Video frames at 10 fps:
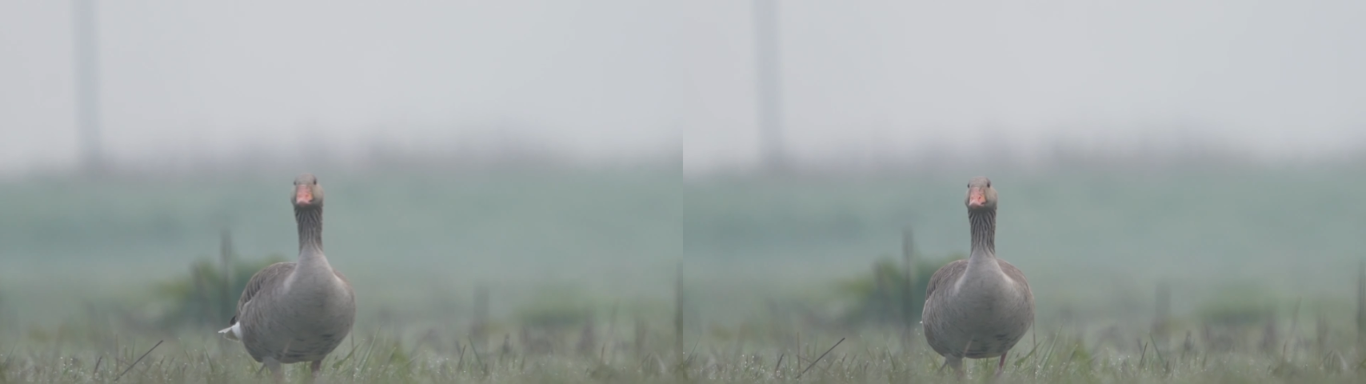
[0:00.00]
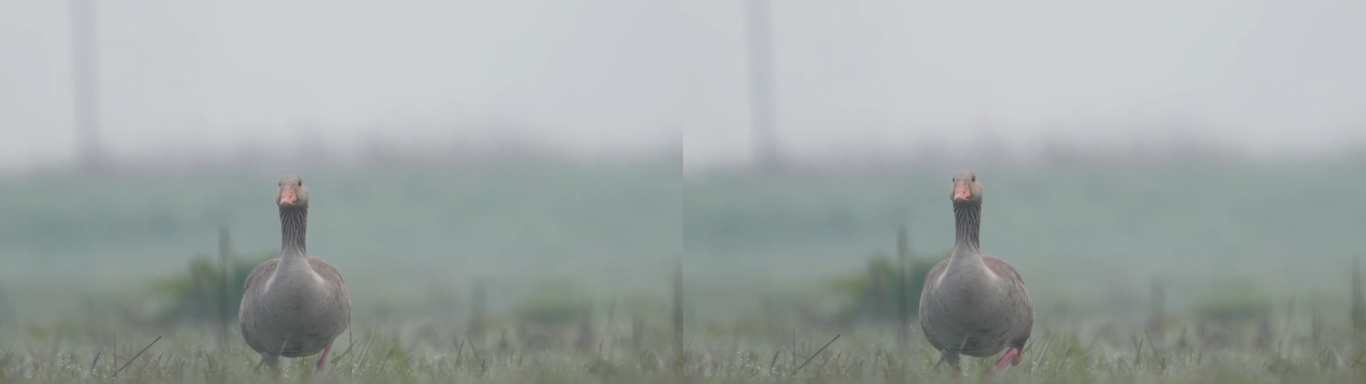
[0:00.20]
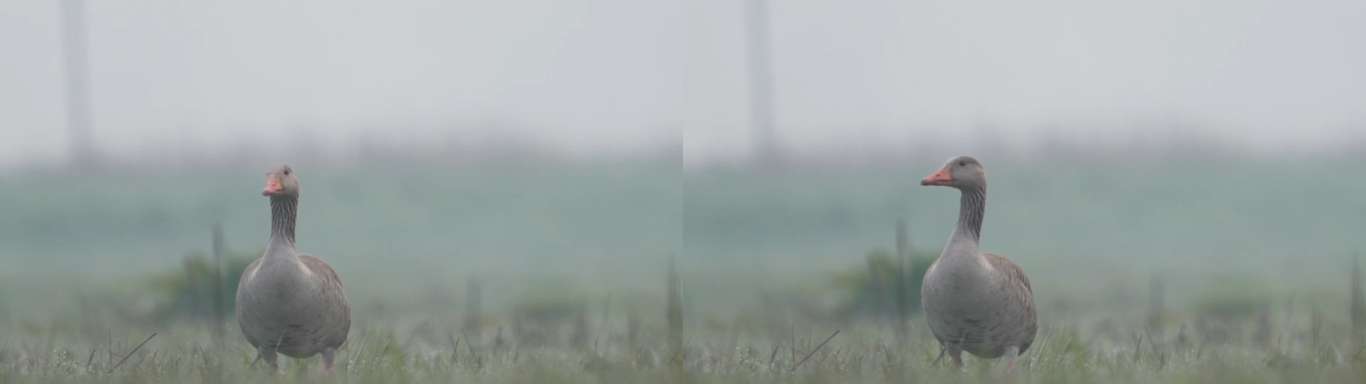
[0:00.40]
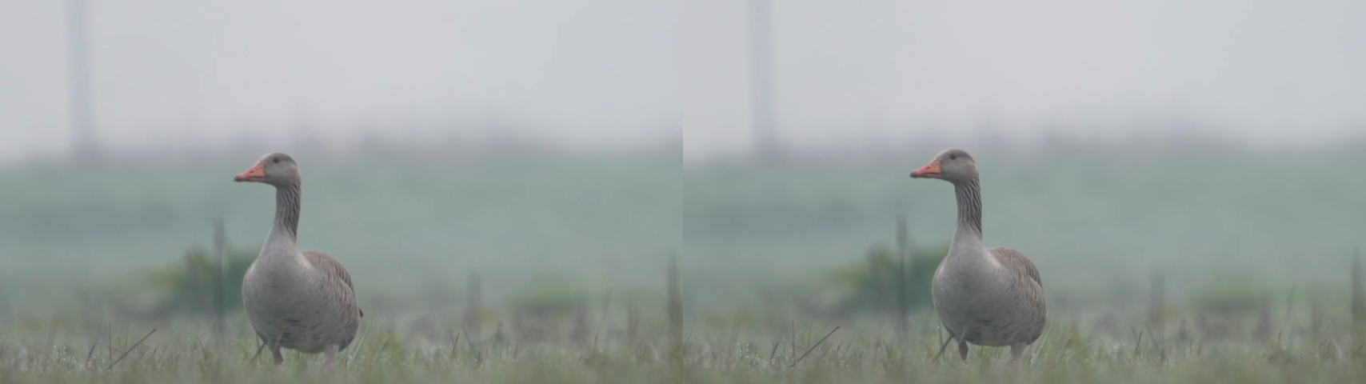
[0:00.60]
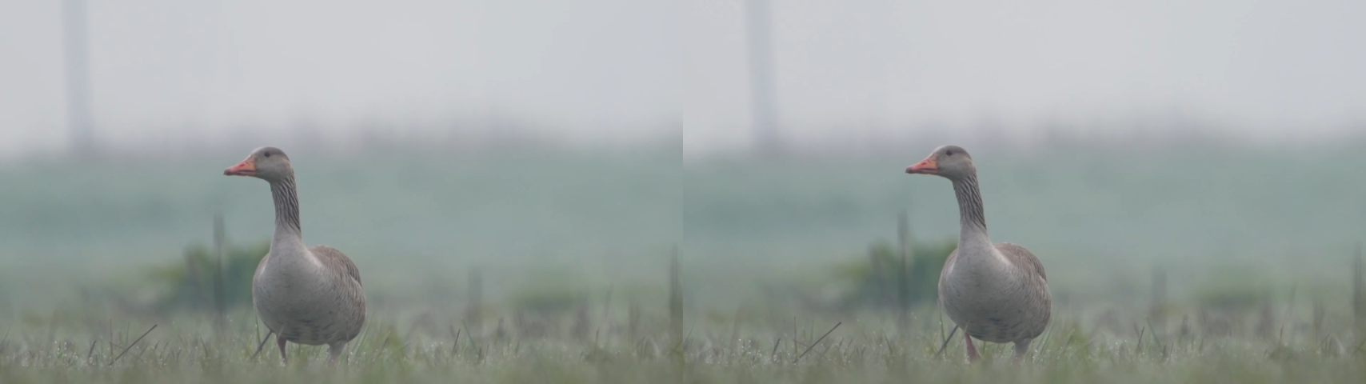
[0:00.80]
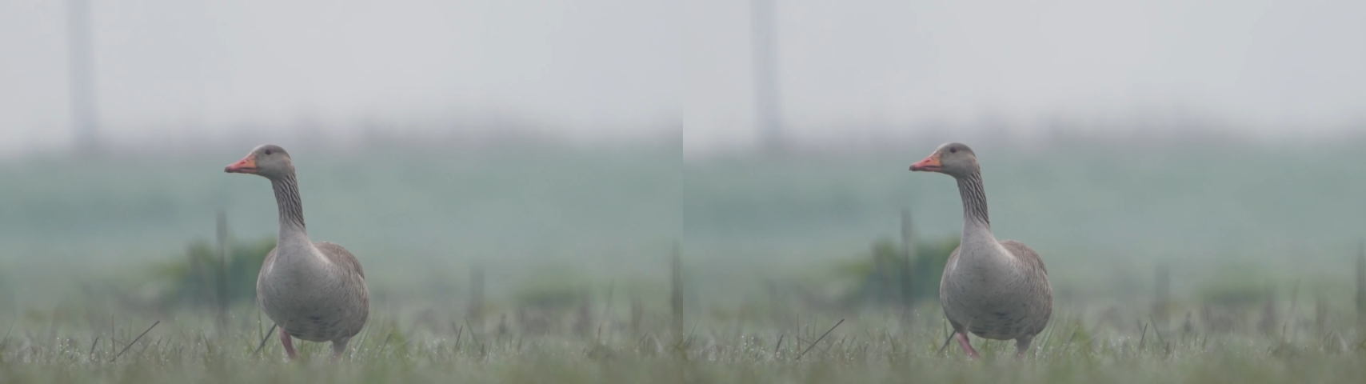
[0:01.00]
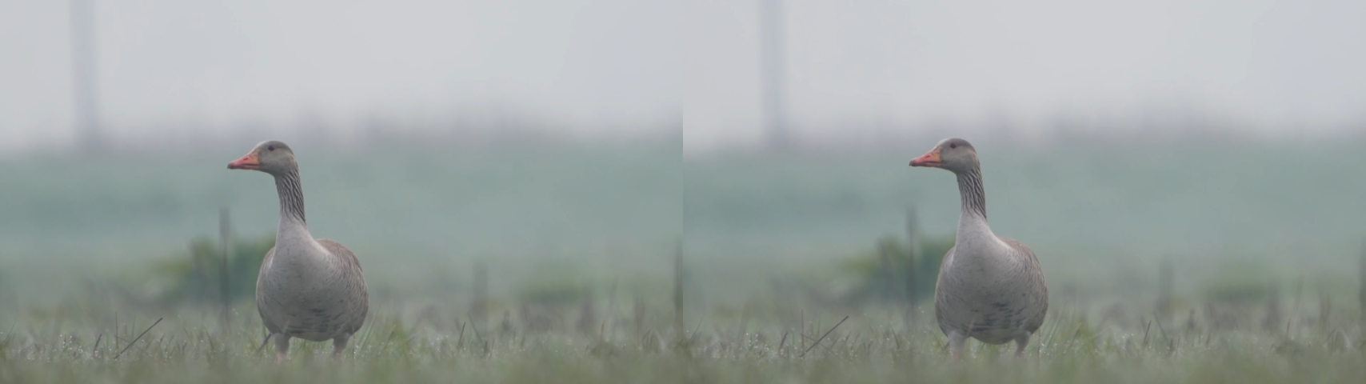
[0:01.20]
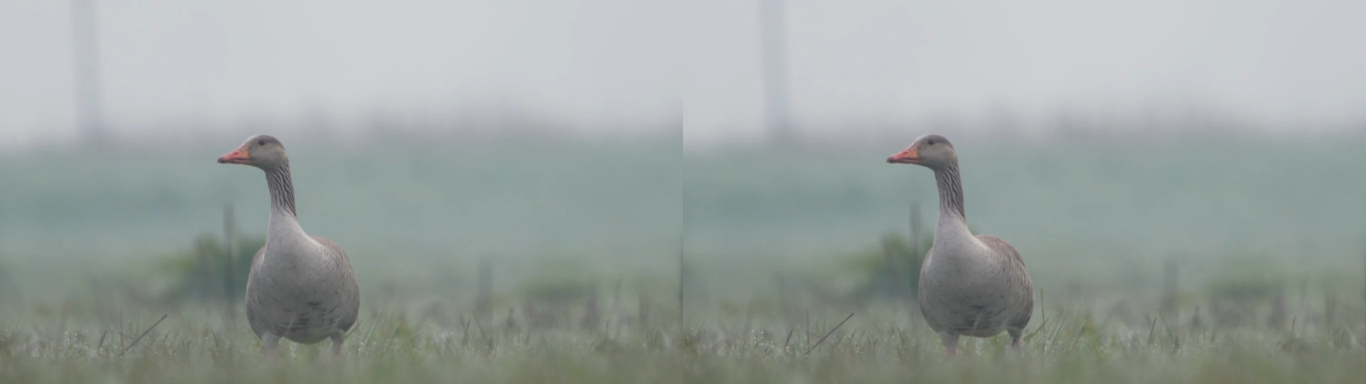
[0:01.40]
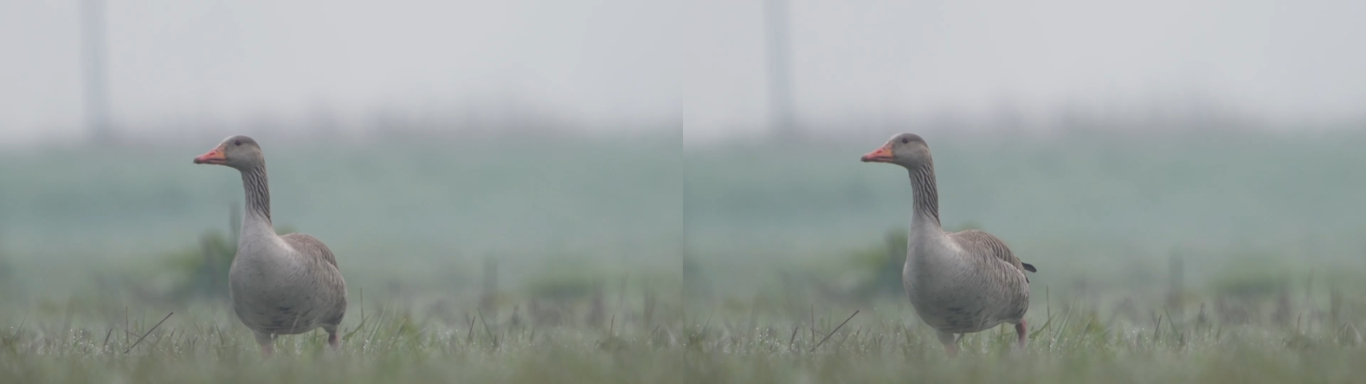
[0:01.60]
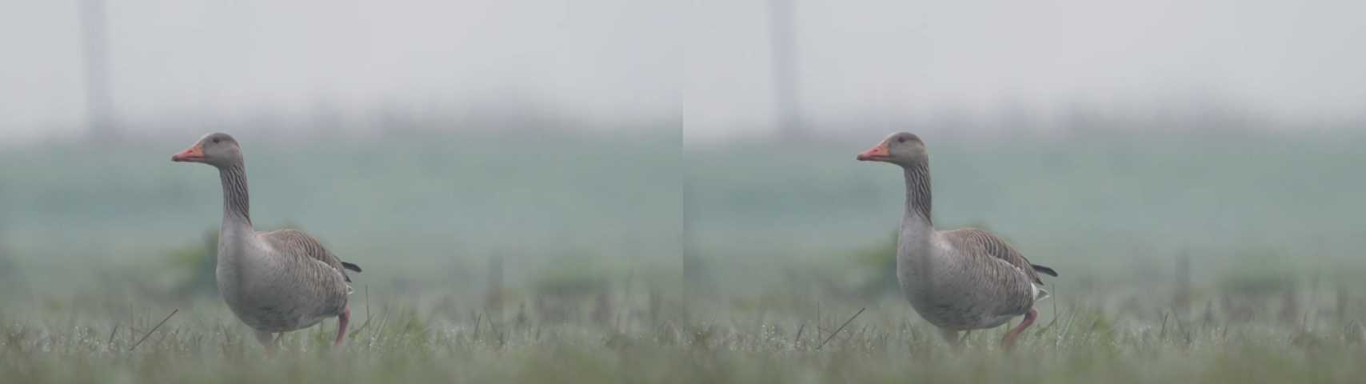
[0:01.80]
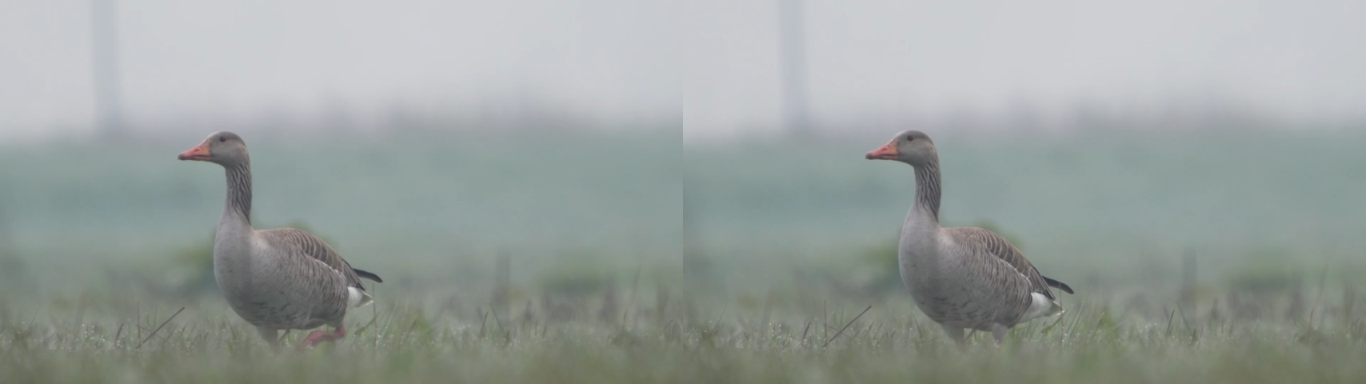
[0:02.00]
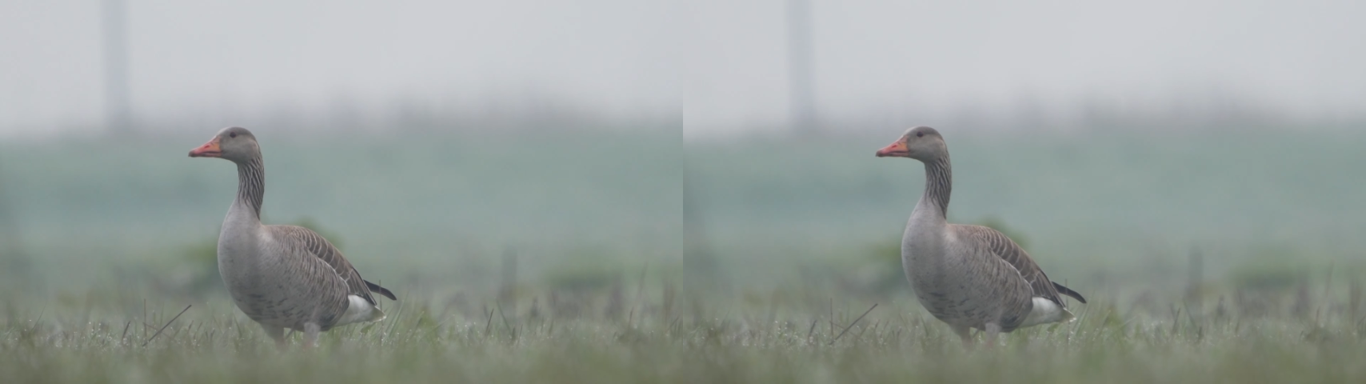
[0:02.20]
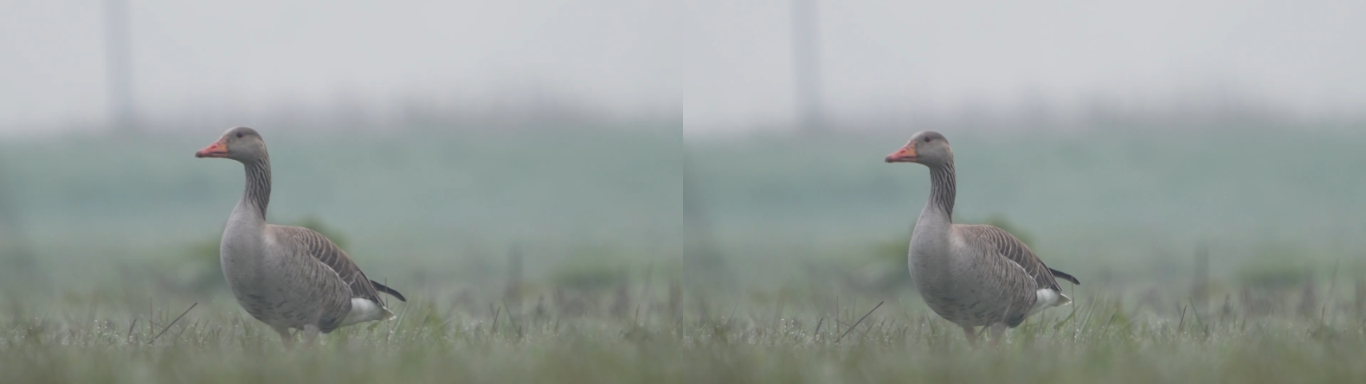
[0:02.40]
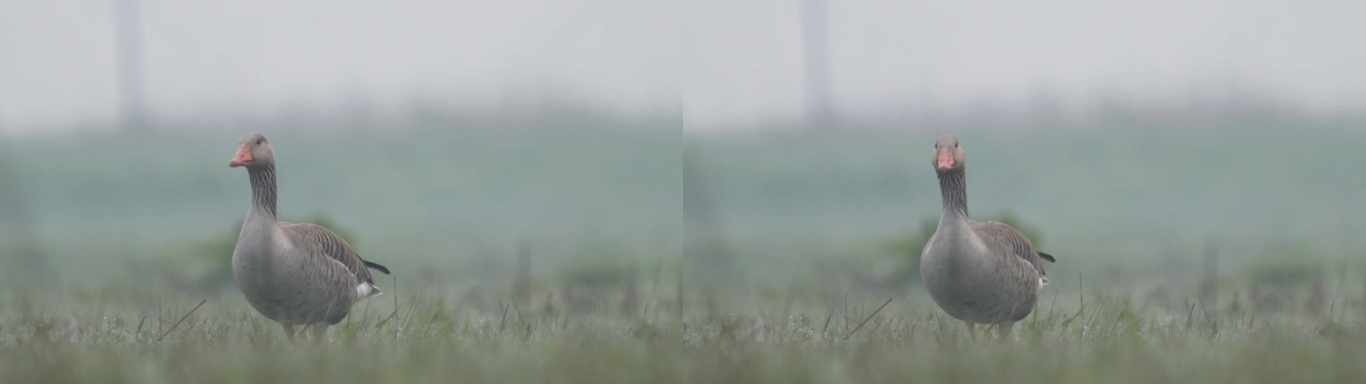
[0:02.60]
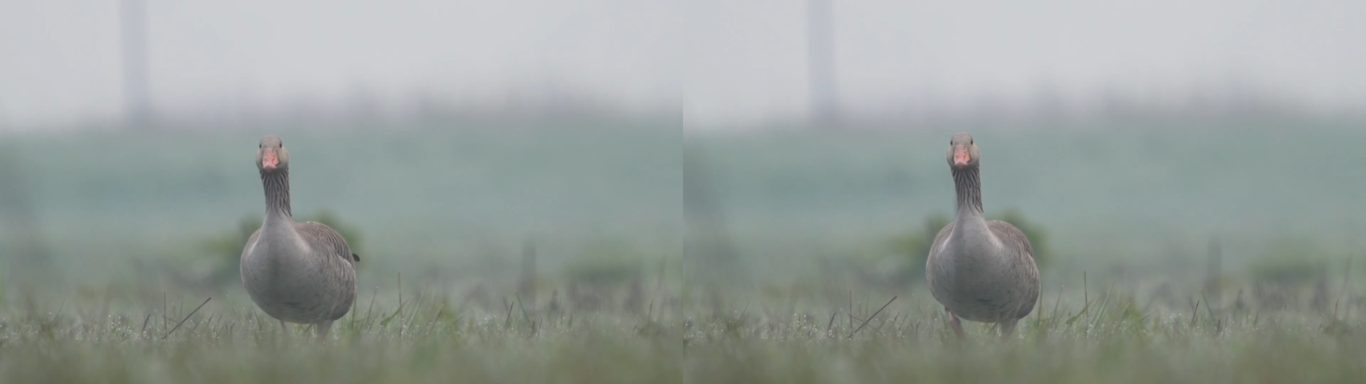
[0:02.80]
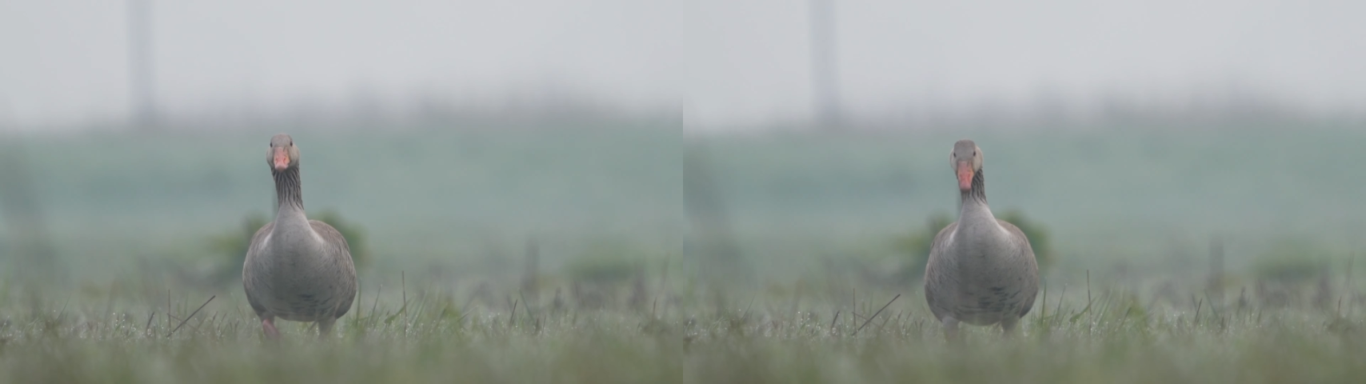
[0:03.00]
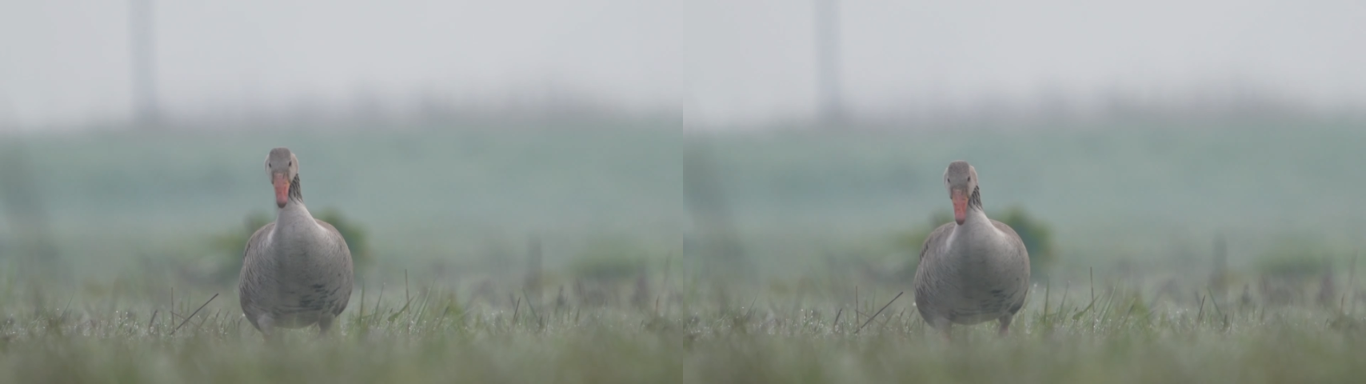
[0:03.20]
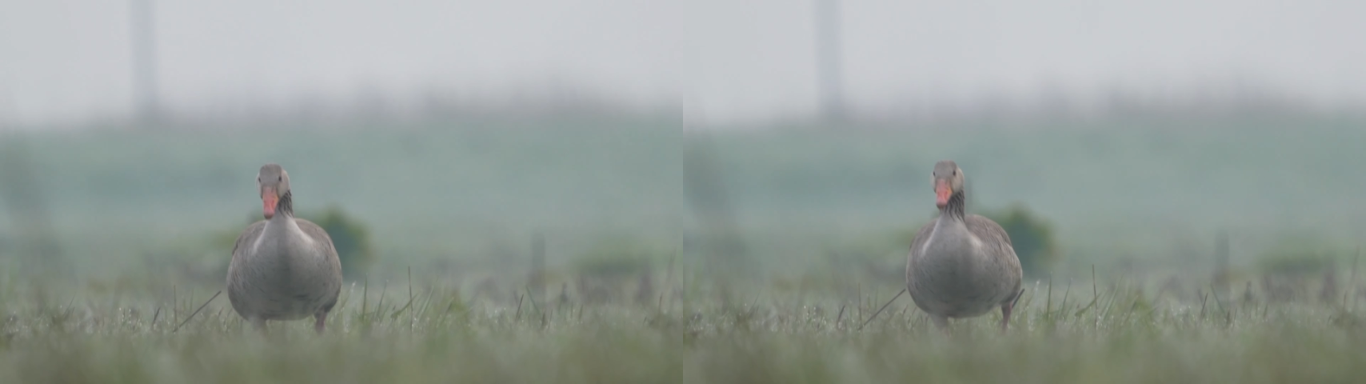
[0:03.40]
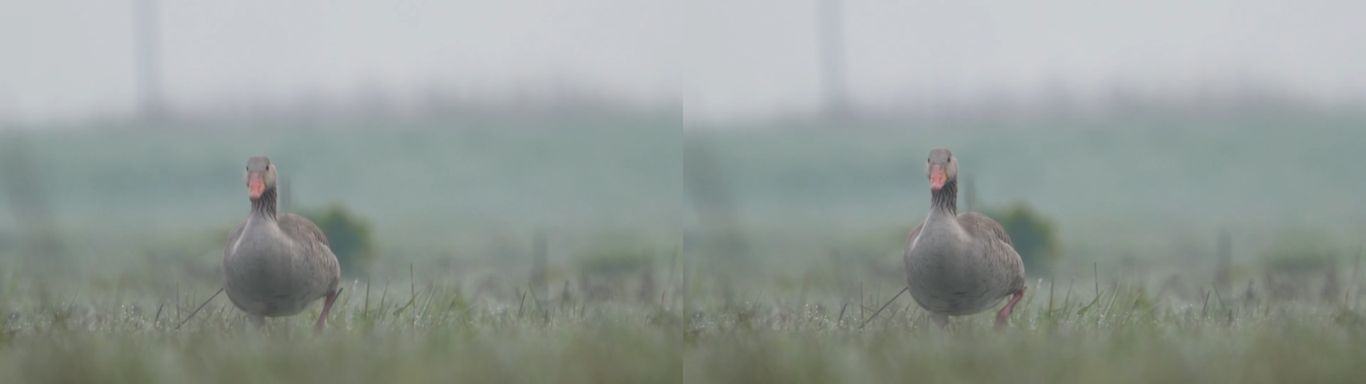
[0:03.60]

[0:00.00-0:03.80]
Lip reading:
Nobody's mouth can be seen.